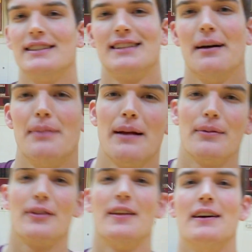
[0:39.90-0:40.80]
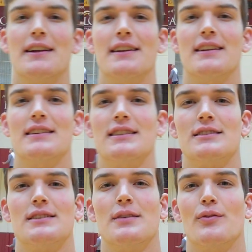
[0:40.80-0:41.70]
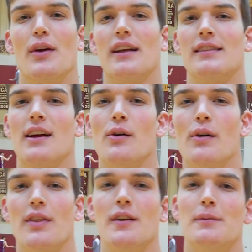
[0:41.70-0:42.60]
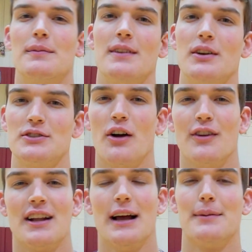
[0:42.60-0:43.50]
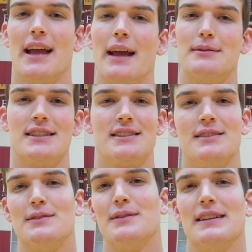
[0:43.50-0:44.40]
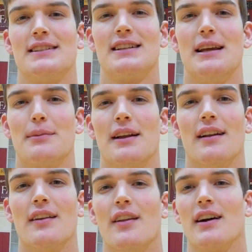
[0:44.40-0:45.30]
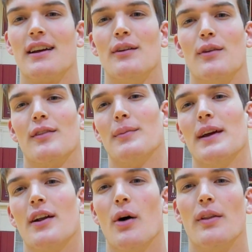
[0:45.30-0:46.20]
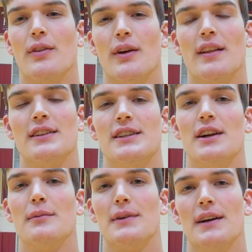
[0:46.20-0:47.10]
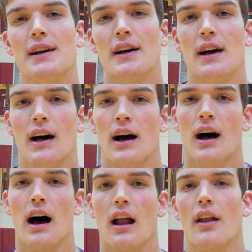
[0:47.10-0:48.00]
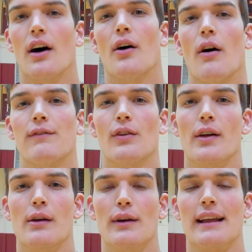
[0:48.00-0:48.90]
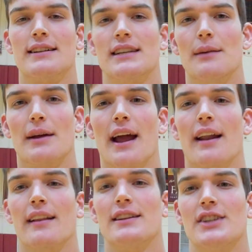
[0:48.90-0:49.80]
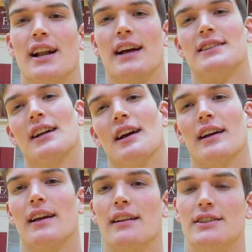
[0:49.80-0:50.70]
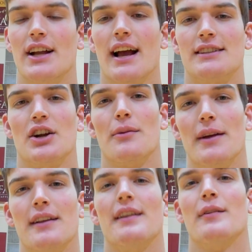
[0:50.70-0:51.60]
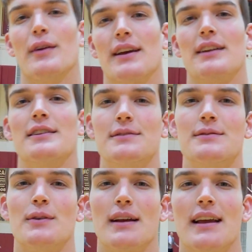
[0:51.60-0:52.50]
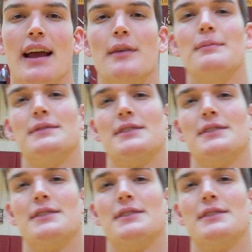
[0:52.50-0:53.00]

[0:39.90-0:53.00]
Yeah, just that paper-thin, just right there with them. Those overtime games, we just keep getting unlucky with being 0-3 this year. But I don't know, hopefully we get to see them again in the GNAC tournament, and then we can get them.